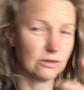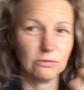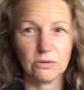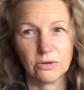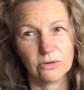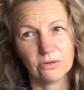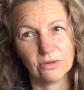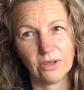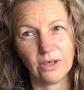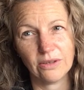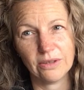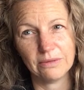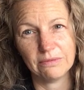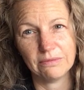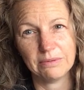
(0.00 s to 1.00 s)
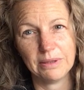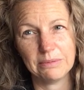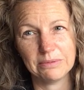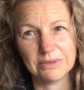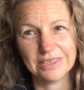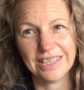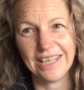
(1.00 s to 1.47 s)
I walked through a whole heap of
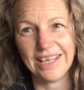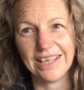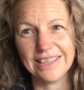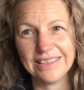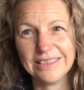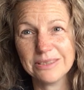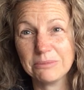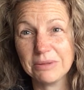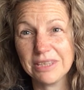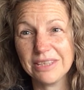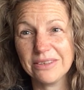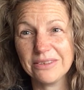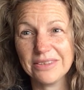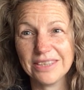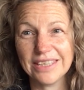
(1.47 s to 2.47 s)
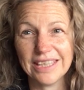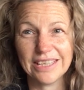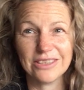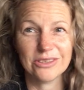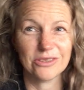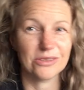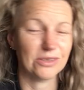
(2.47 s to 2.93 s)
people's gardens, but they're on the
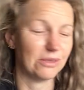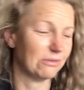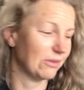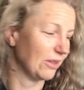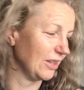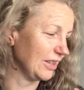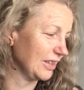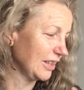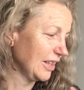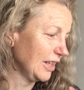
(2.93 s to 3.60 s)
nature strip, right?